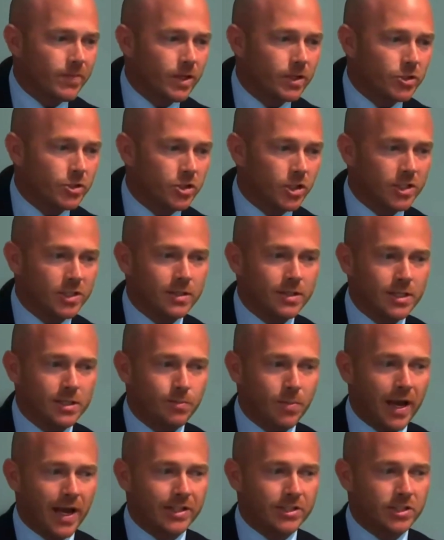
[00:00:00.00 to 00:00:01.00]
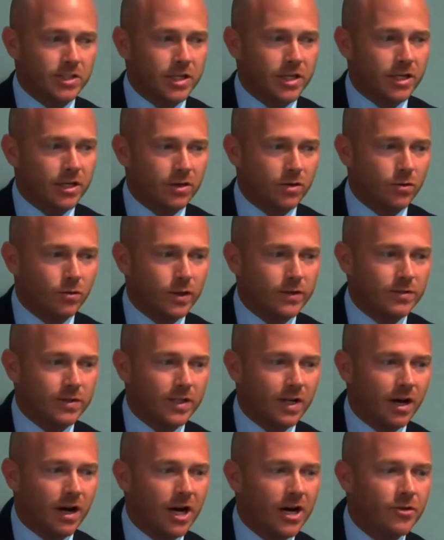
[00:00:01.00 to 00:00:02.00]
just this past year, we've
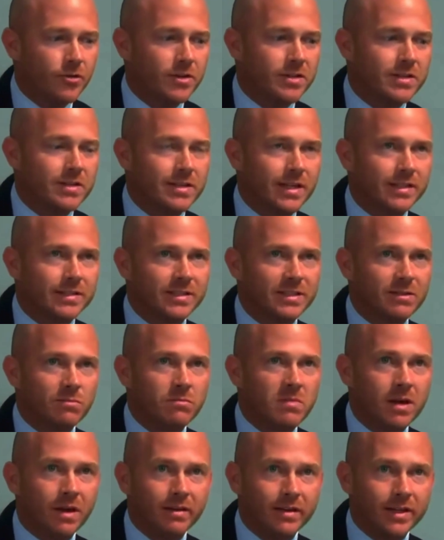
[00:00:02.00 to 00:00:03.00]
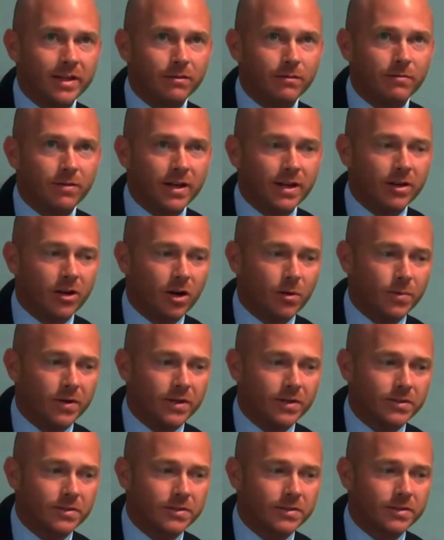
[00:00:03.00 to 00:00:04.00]
seen 160 million fentanyl
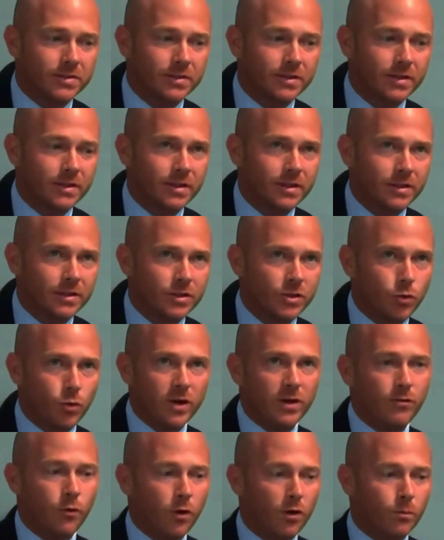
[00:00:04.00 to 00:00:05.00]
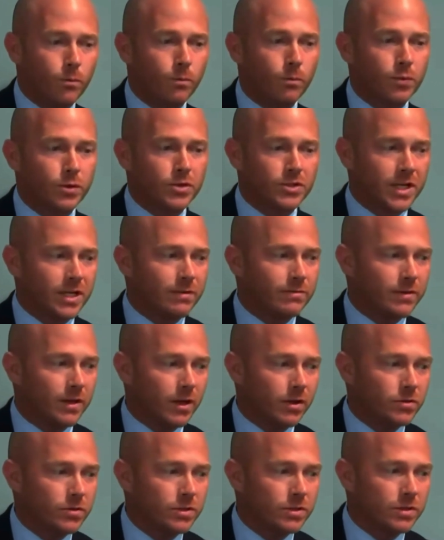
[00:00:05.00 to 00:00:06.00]
pills. 24% of
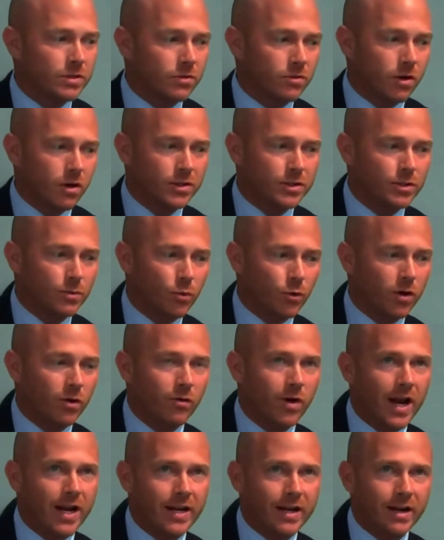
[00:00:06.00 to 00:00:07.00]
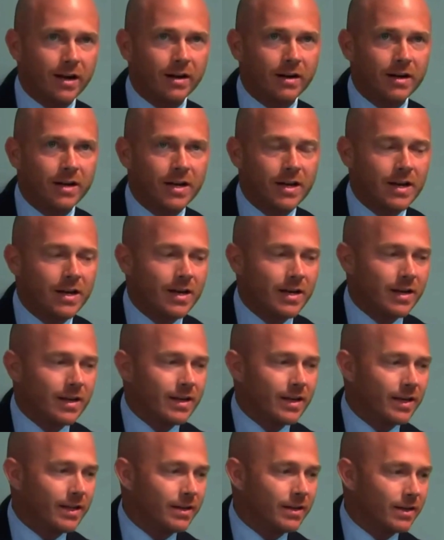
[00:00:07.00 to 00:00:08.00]
those crossed the border right here
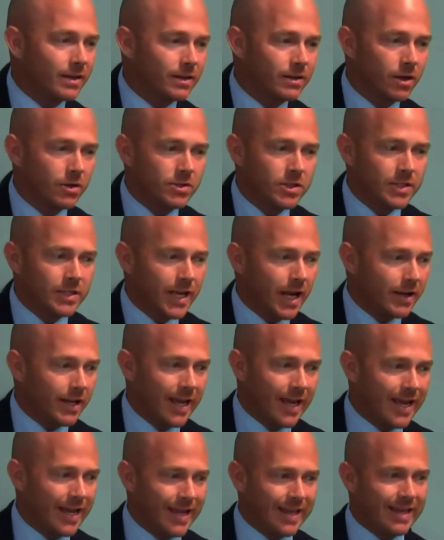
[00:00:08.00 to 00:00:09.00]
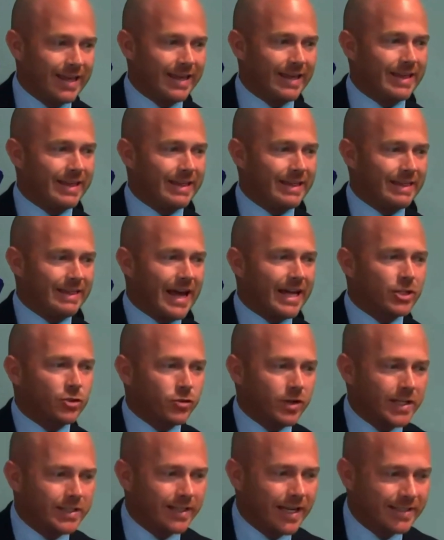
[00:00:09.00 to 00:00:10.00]
in Cochise County. That
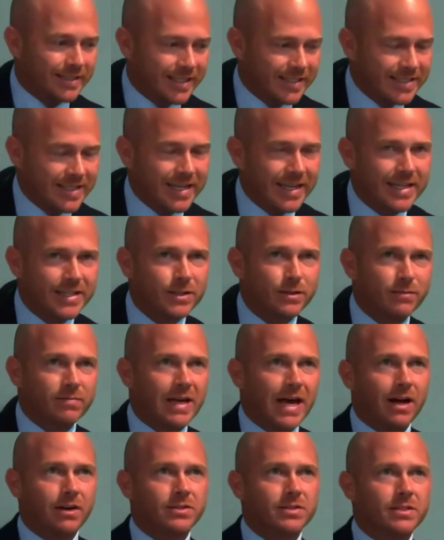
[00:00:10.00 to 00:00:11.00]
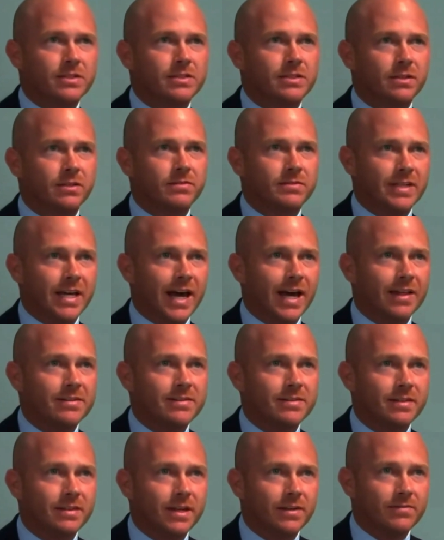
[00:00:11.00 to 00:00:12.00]
translates to tens of thousands of
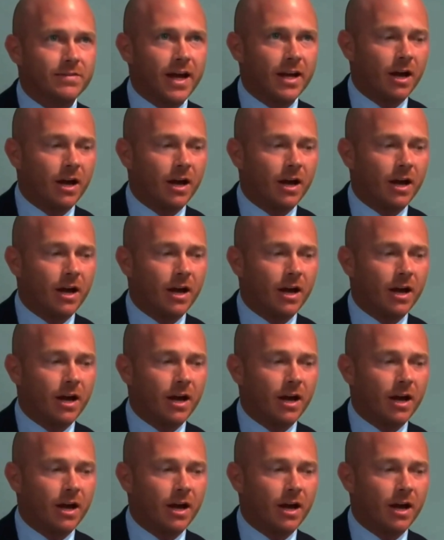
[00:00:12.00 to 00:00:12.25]
deaths, if not